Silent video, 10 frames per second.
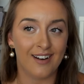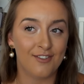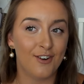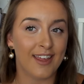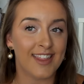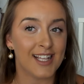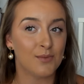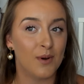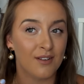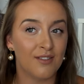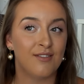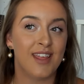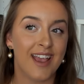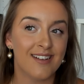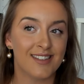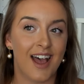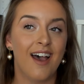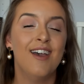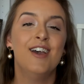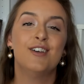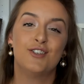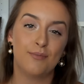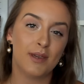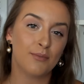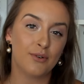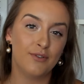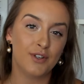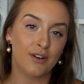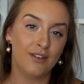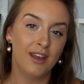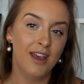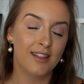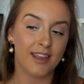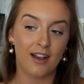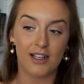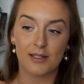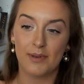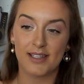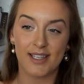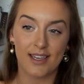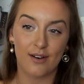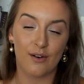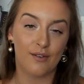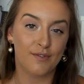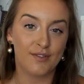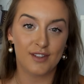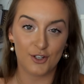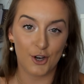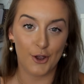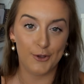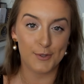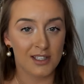I feel like that's one of the things that should be improved on, the castability of the shows.